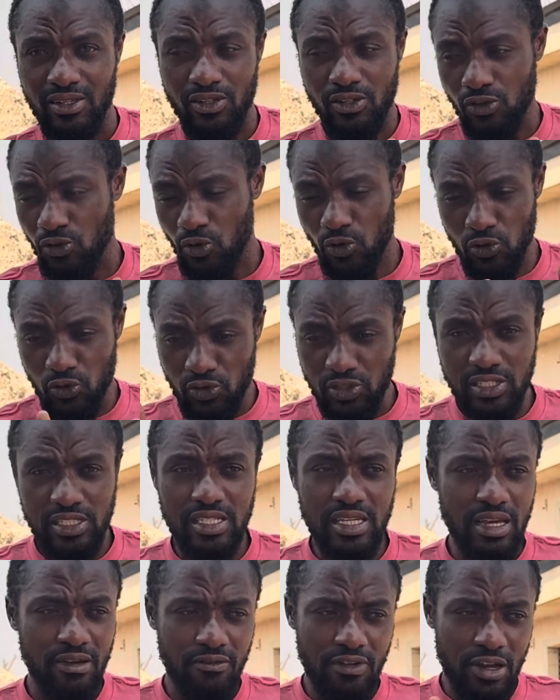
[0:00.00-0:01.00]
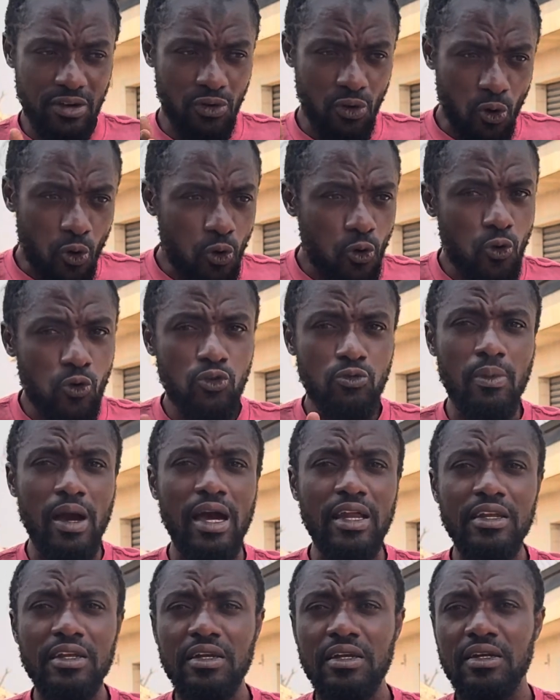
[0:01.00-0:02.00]
You see a very old
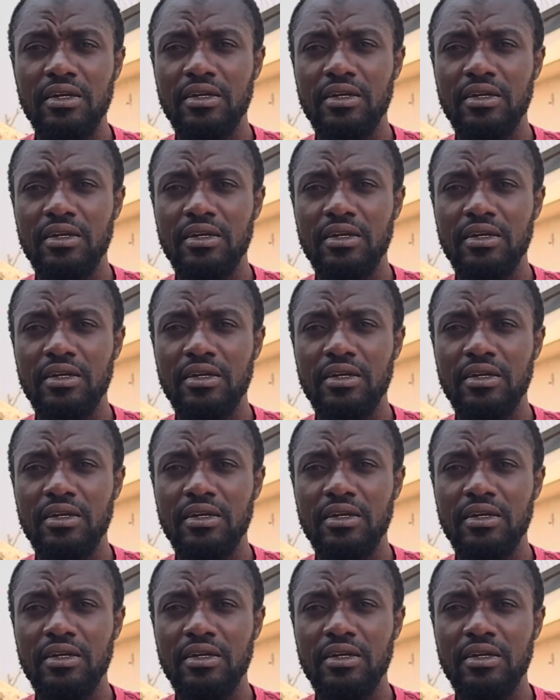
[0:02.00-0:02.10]
man